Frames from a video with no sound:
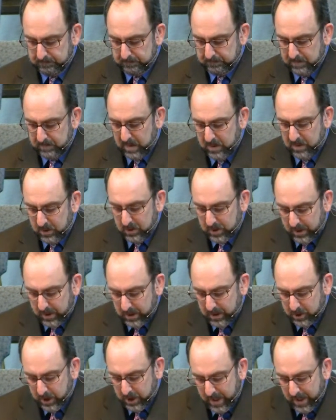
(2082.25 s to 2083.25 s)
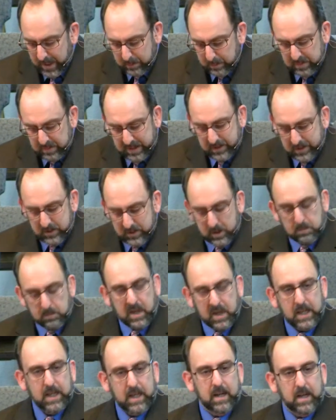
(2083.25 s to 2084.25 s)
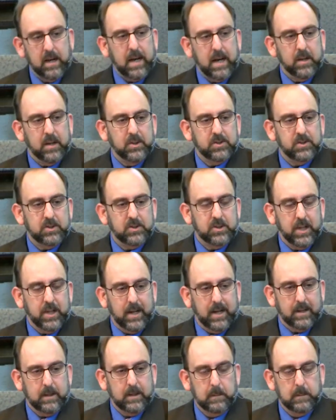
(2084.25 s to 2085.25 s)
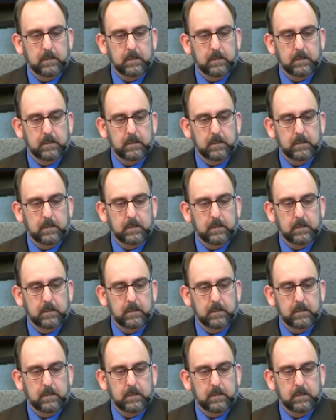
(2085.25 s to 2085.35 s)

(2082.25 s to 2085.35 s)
Maybe you took a job because of the money and now you're stuck.